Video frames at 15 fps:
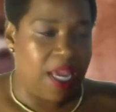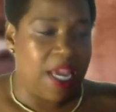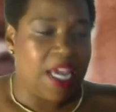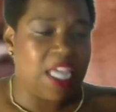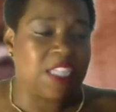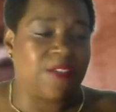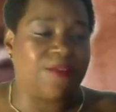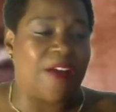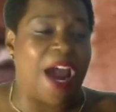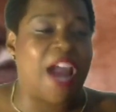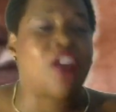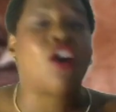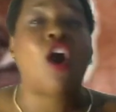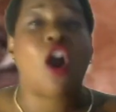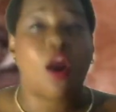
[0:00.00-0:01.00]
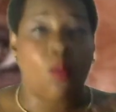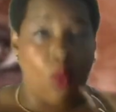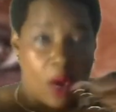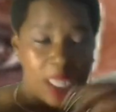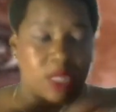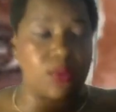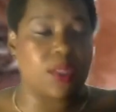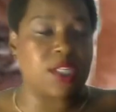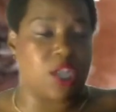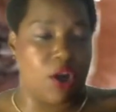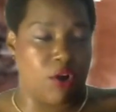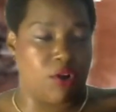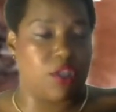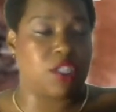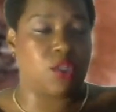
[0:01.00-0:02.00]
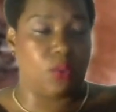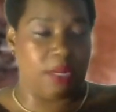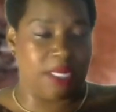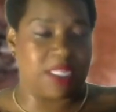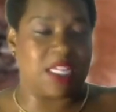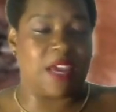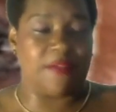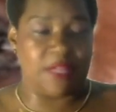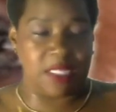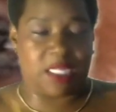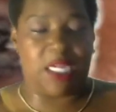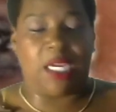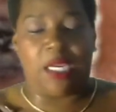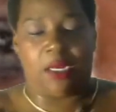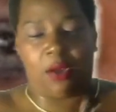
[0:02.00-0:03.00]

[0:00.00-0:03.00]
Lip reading: His firearm was returned in 2017.